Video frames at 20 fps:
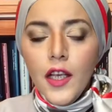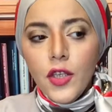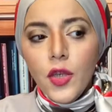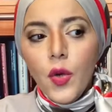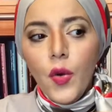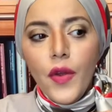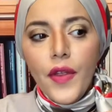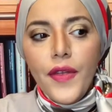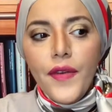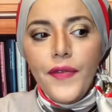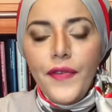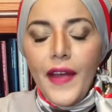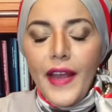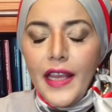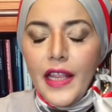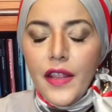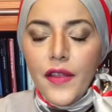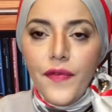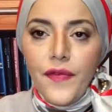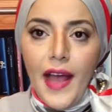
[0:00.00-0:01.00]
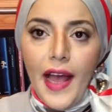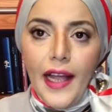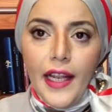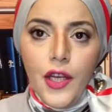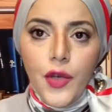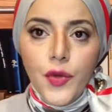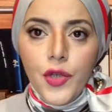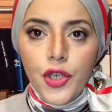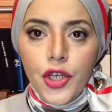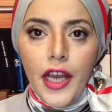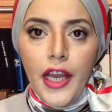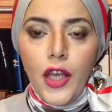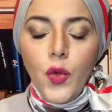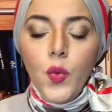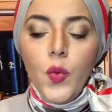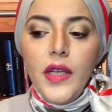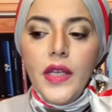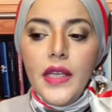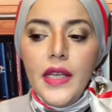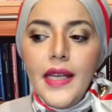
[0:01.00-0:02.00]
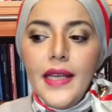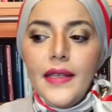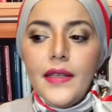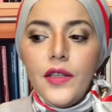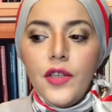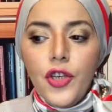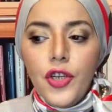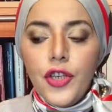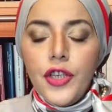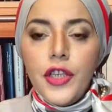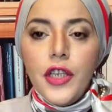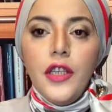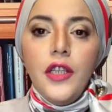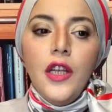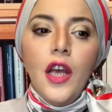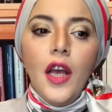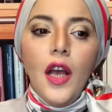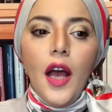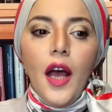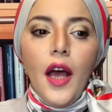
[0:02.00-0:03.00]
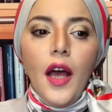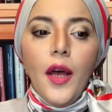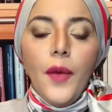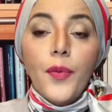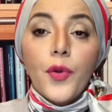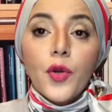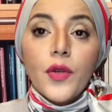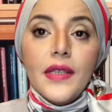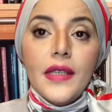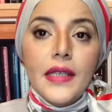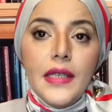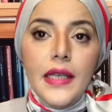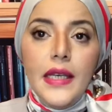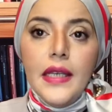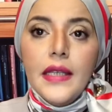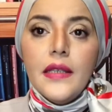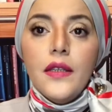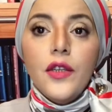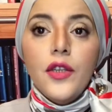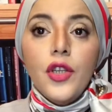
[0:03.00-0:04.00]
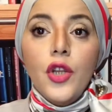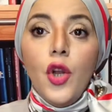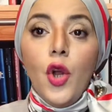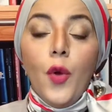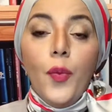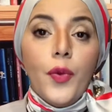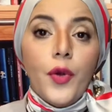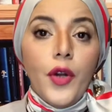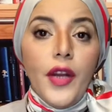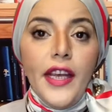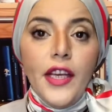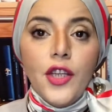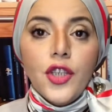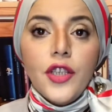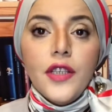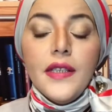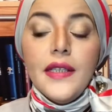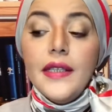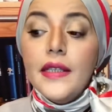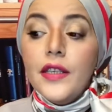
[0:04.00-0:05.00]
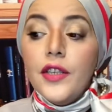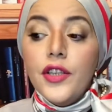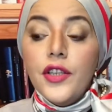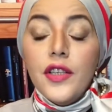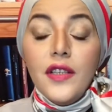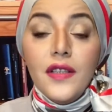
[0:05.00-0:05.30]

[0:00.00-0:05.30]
So in the value chain, we need certain processes, certain operations, certain